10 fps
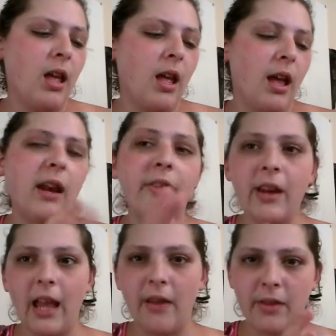And not that I
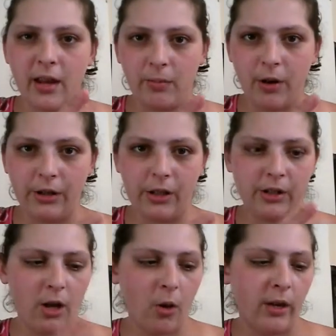have a lot of projects
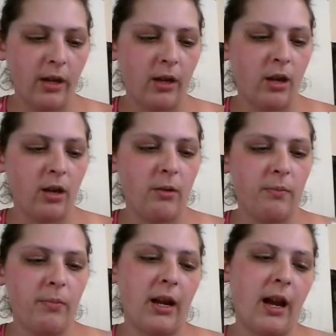going,
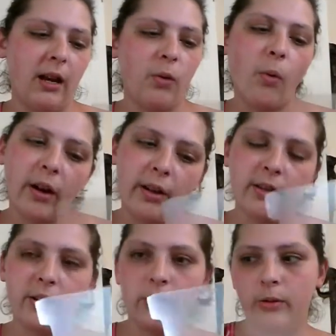but I kind of wanted
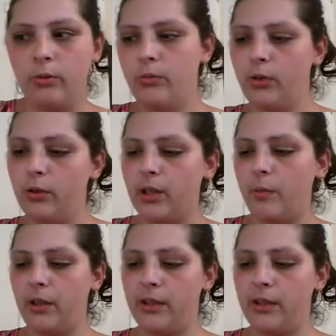to do something